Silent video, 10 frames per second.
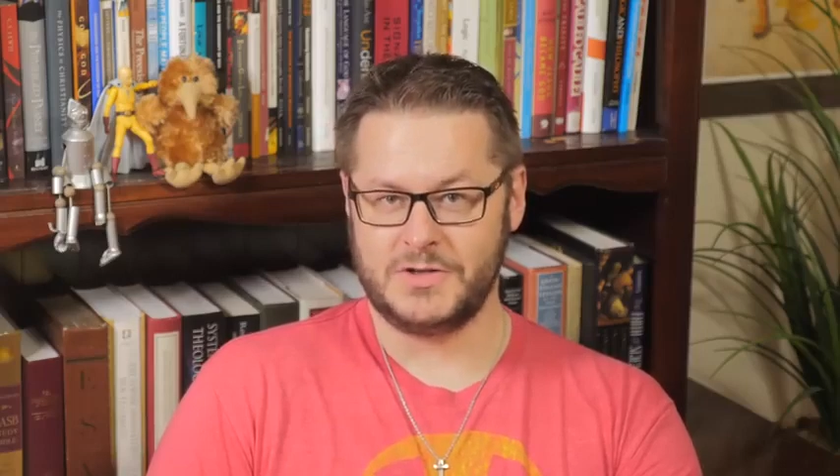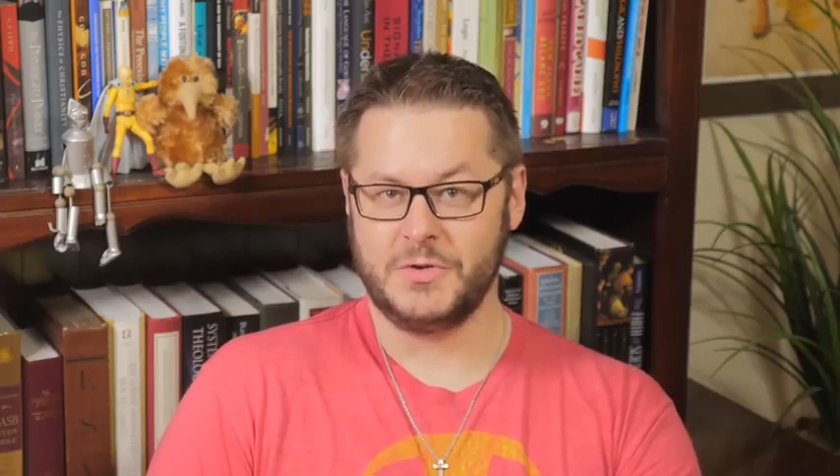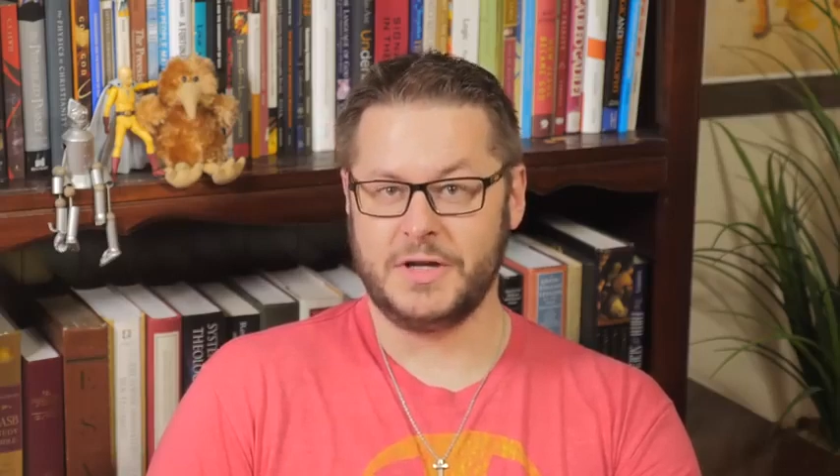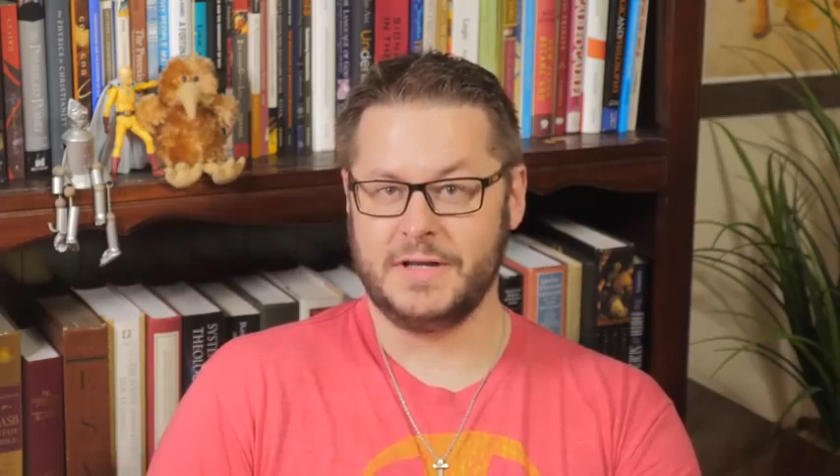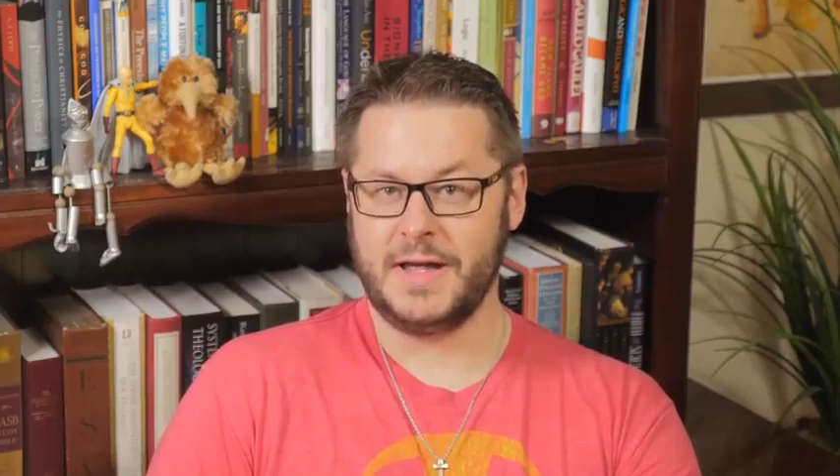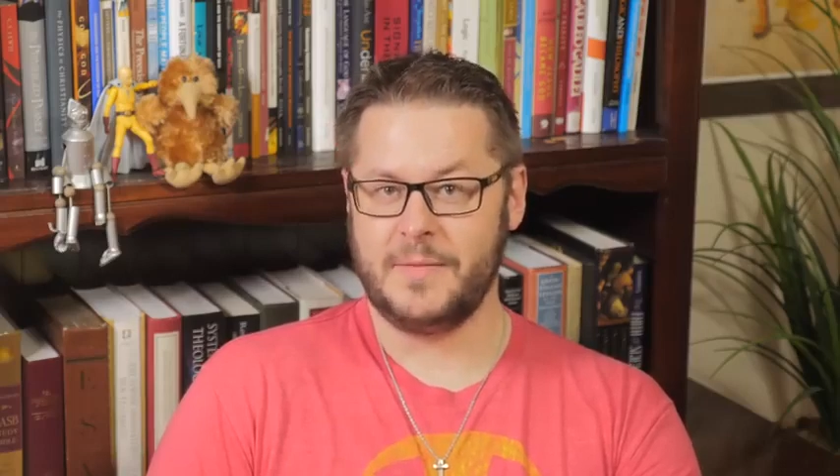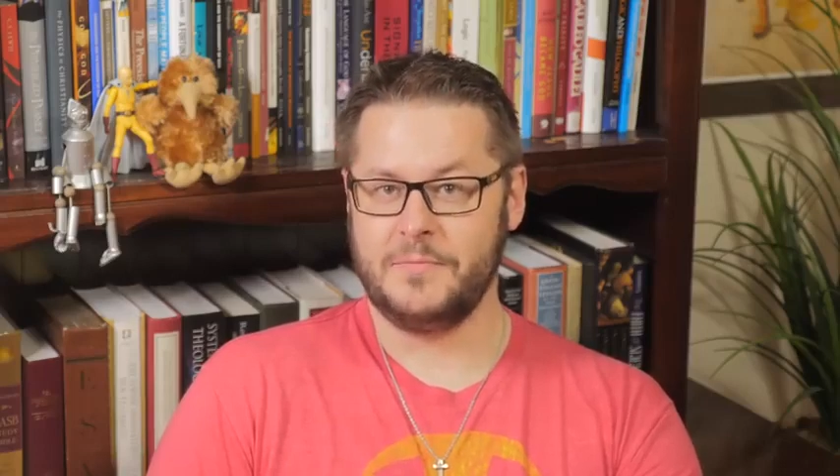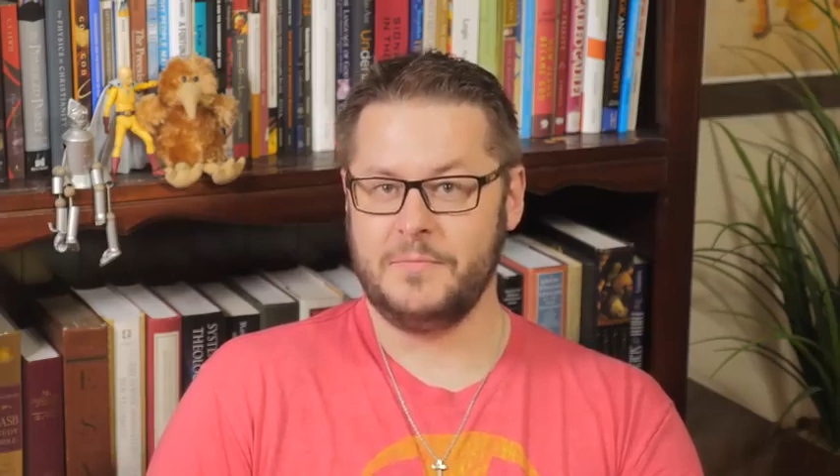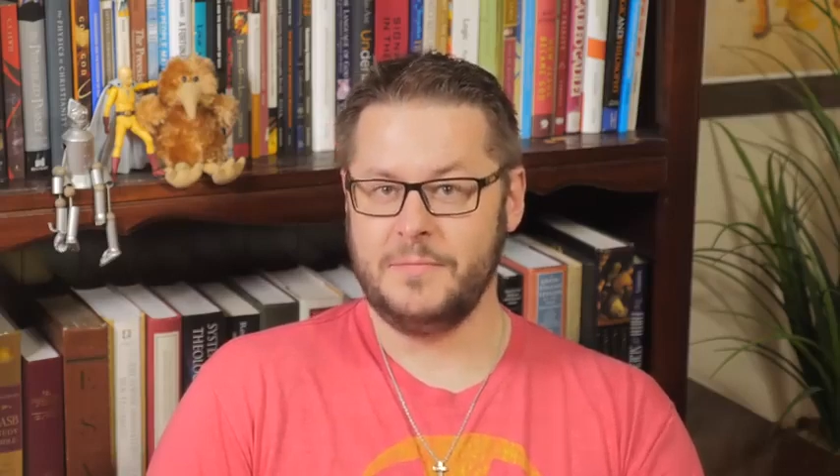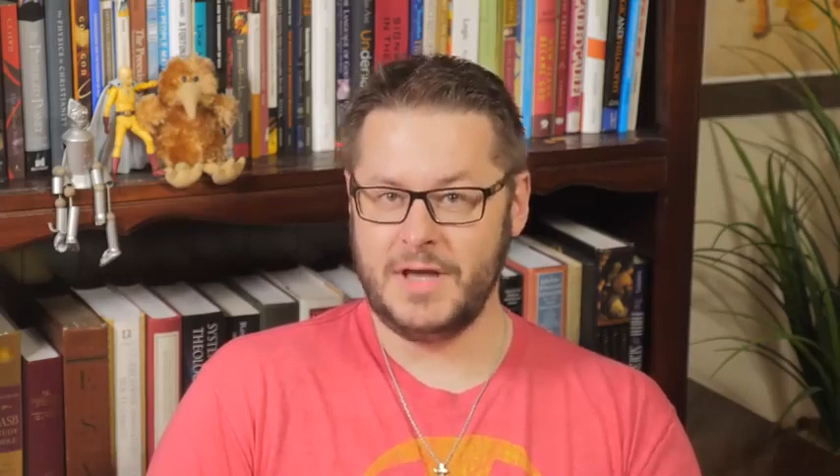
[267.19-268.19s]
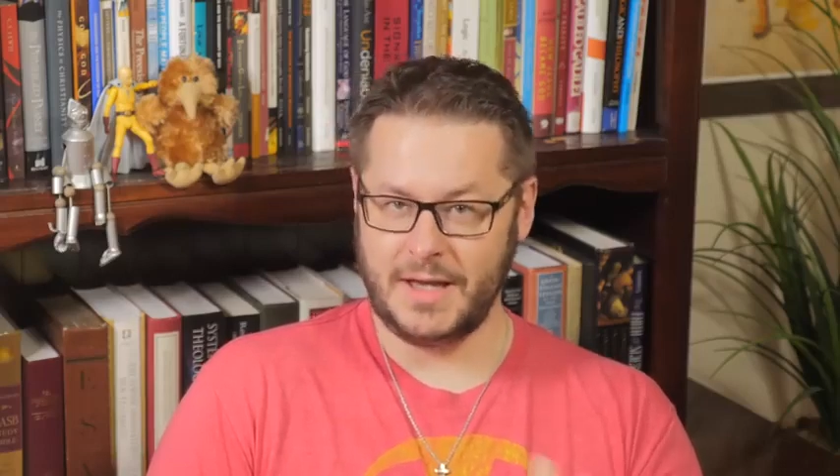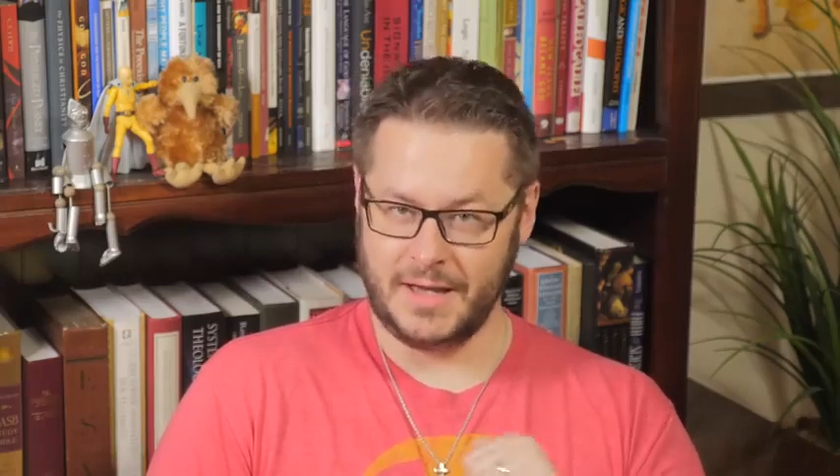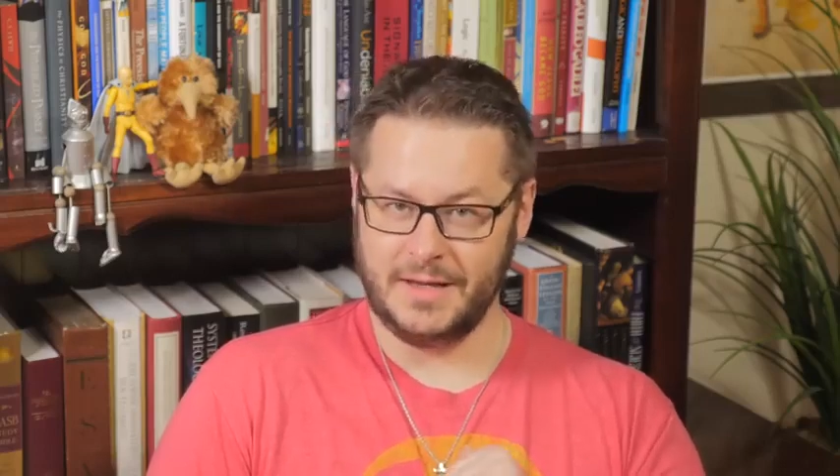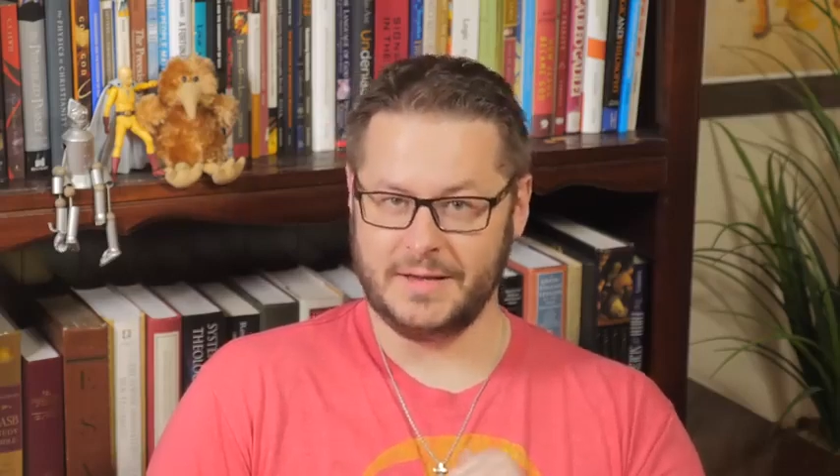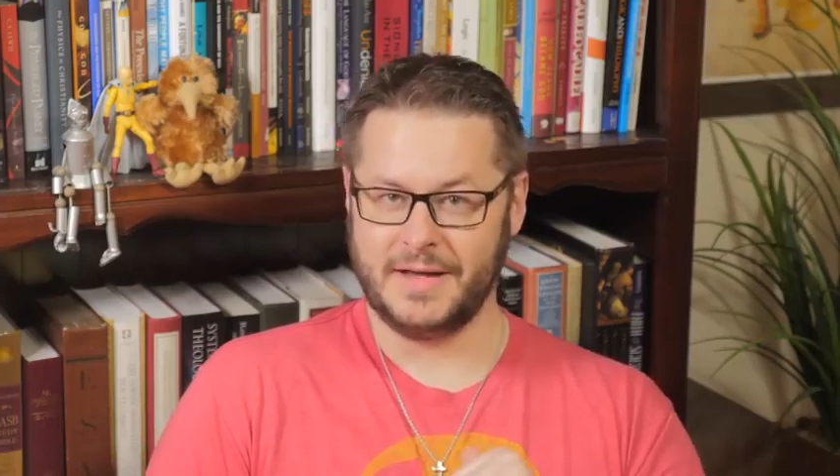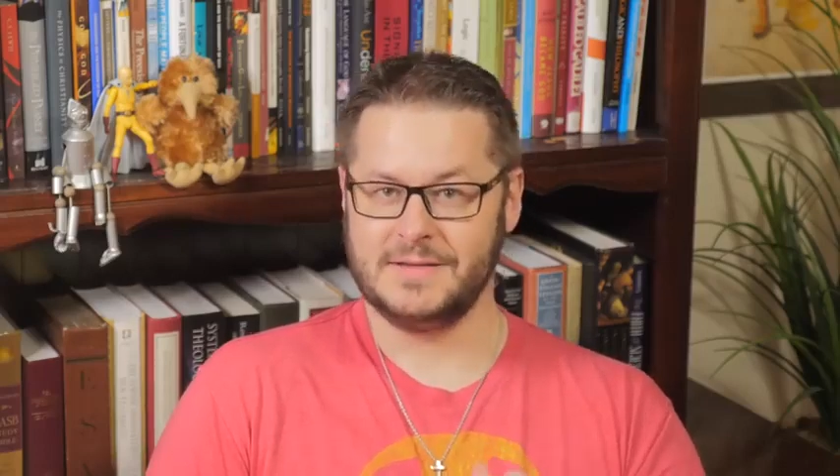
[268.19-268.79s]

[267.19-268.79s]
to condemn me